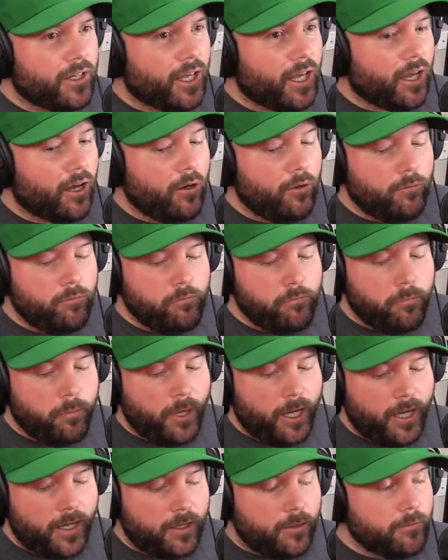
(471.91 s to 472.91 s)
now.
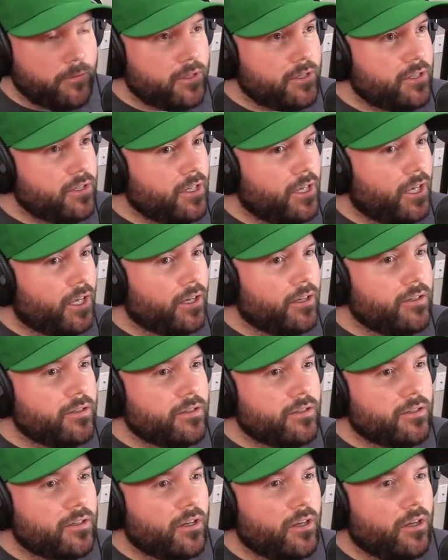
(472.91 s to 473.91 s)
Bottom
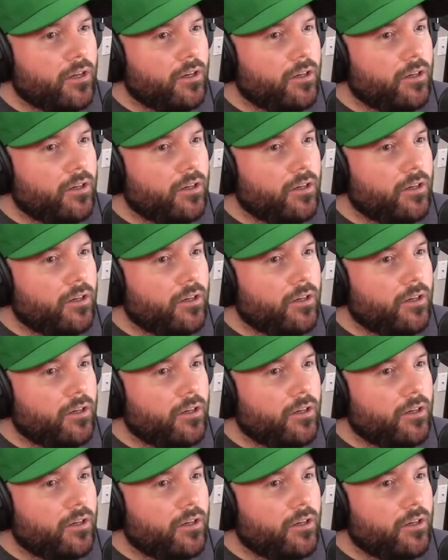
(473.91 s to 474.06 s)
six.